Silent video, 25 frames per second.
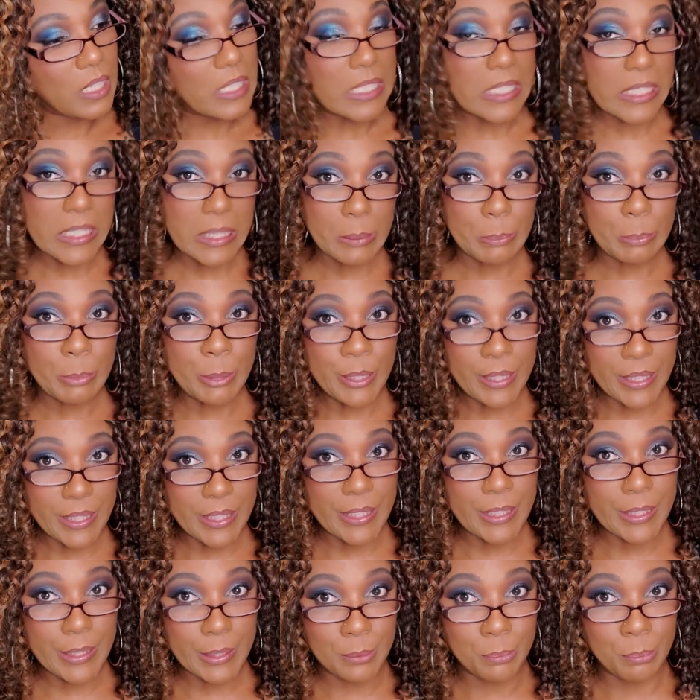It's a pretty
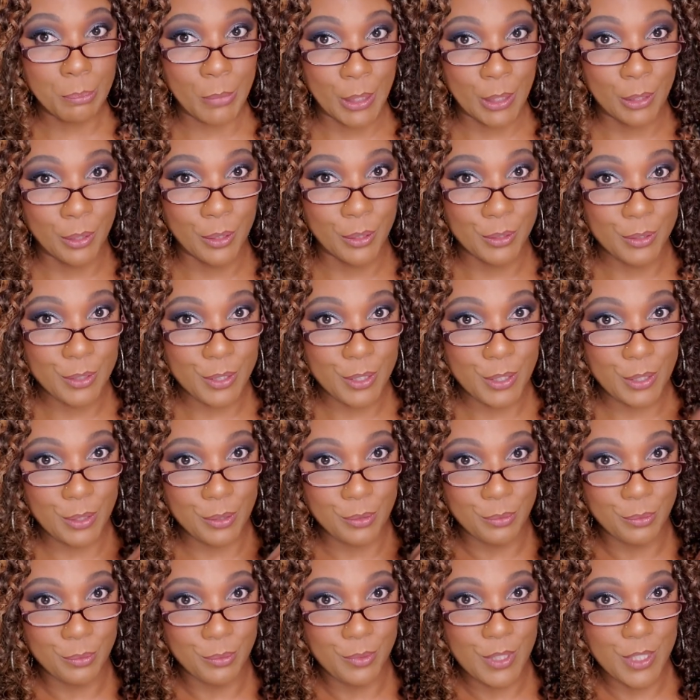good mirror
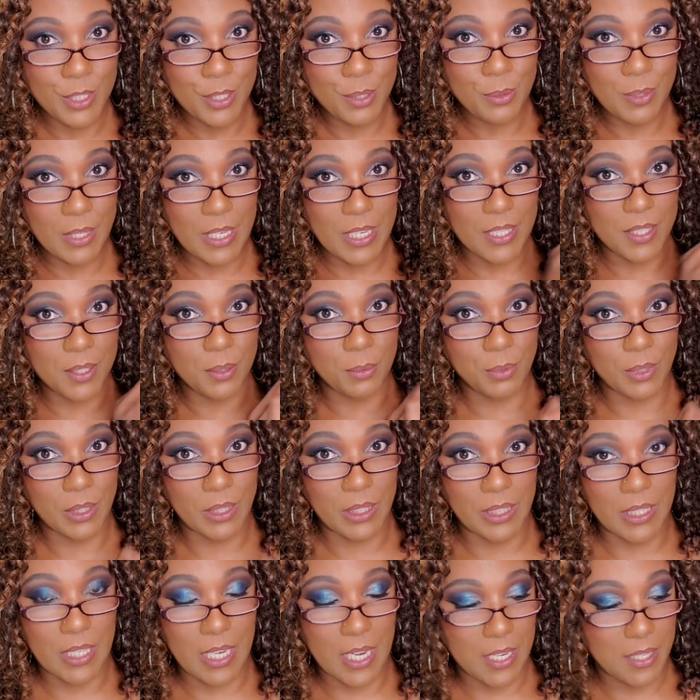too. This one has a
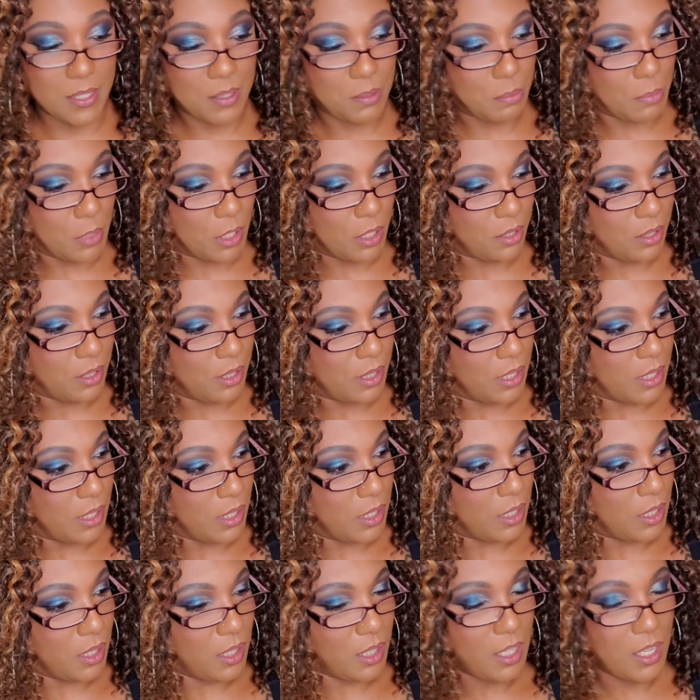really nice mirror in
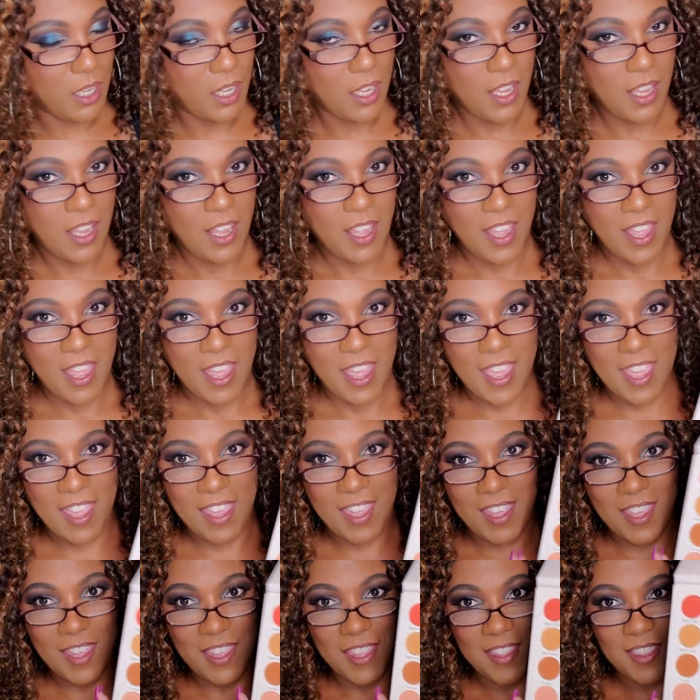it,
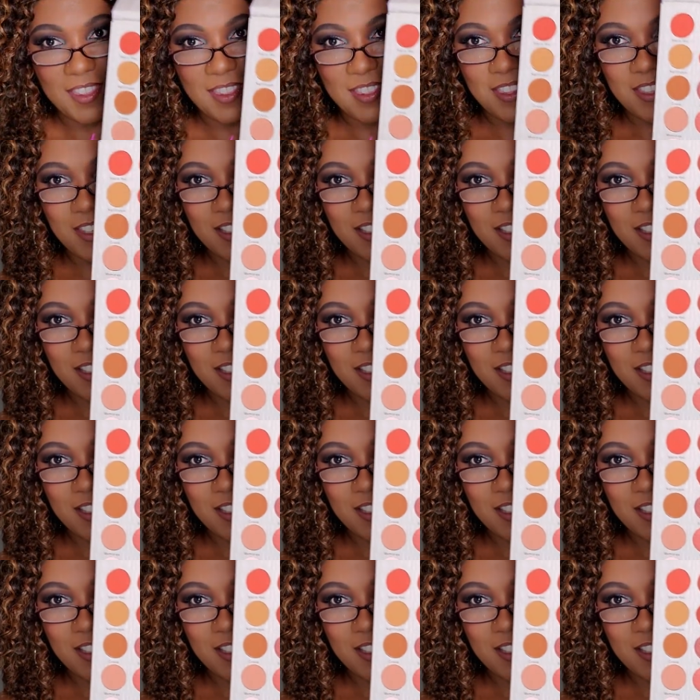and